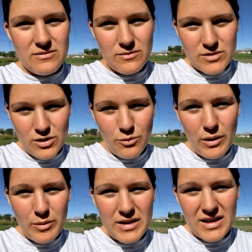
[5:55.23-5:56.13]
so
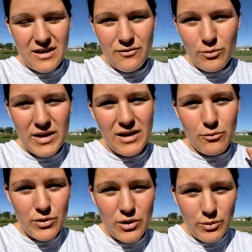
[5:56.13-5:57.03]
where we live, we
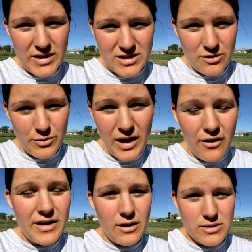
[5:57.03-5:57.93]
get real winter. We
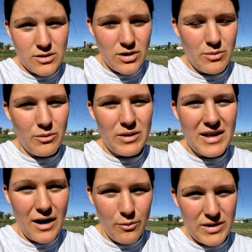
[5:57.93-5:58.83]
are in Arizona, but we
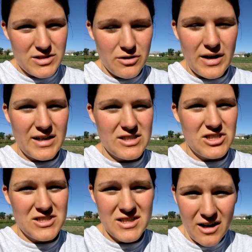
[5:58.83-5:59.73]
get winter, and it's
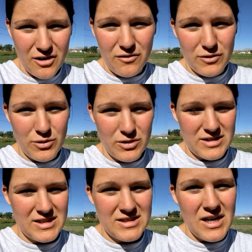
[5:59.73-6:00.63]
just not good for
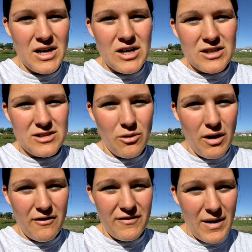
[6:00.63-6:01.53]
tortoises. So
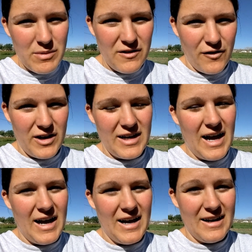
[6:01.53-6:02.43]
our family friend
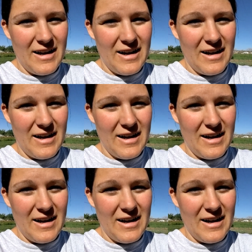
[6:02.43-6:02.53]
had